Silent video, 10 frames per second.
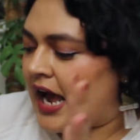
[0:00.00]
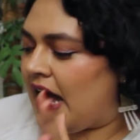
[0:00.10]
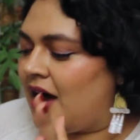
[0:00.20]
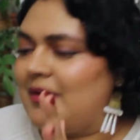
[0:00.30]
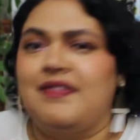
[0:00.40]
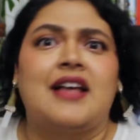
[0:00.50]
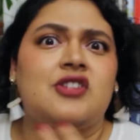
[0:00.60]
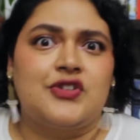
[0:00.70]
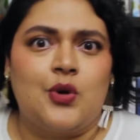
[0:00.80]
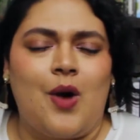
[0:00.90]
And that's
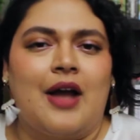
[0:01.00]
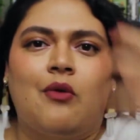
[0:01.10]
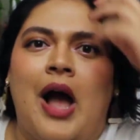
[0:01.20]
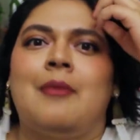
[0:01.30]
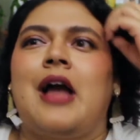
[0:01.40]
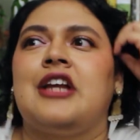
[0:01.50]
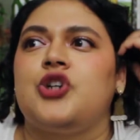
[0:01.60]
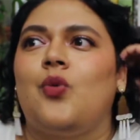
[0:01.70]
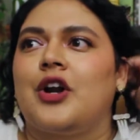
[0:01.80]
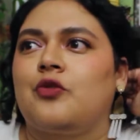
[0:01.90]
also why I
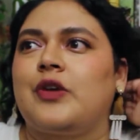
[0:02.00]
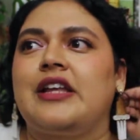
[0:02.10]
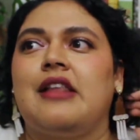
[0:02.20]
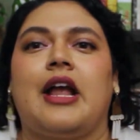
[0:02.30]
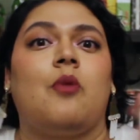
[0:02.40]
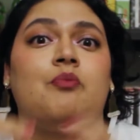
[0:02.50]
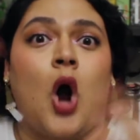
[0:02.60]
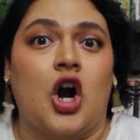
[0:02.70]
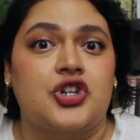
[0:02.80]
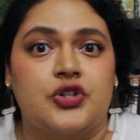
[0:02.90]
don't want to read like
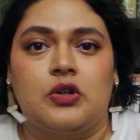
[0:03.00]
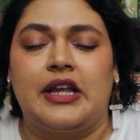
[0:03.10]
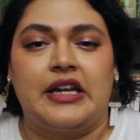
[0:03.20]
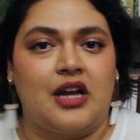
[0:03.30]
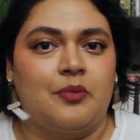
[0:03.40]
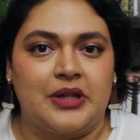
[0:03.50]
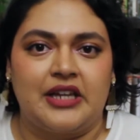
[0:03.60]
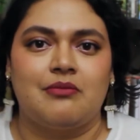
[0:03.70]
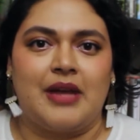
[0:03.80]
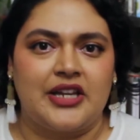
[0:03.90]
partial
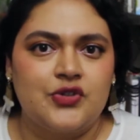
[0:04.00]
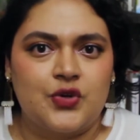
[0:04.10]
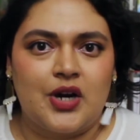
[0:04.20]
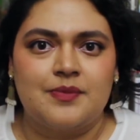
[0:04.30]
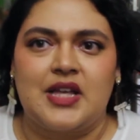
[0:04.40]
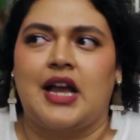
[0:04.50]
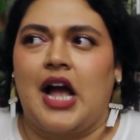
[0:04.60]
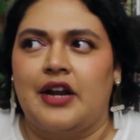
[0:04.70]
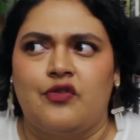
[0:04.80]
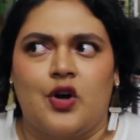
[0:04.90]
incomplete manuscripts. I
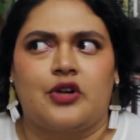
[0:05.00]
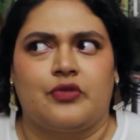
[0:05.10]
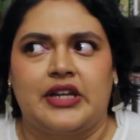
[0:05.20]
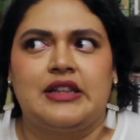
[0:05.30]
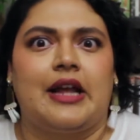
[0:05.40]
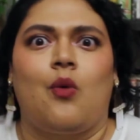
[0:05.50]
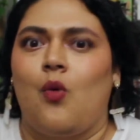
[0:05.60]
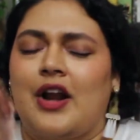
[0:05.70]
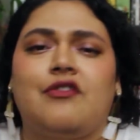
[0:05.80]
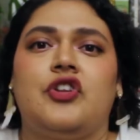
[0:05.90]
kind of want to read like
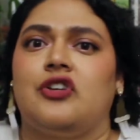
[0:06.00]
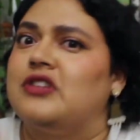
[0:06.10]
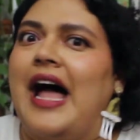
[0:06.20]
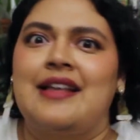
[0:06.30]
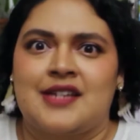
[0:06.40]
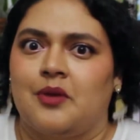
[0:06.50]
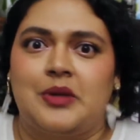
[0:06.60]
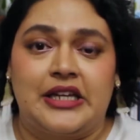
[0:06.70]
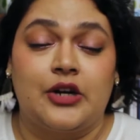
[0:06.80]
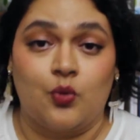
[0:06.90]
whatever their last
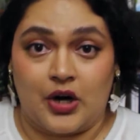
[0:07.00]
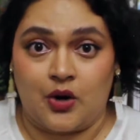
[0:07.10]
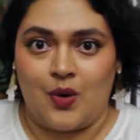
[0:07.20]
completed work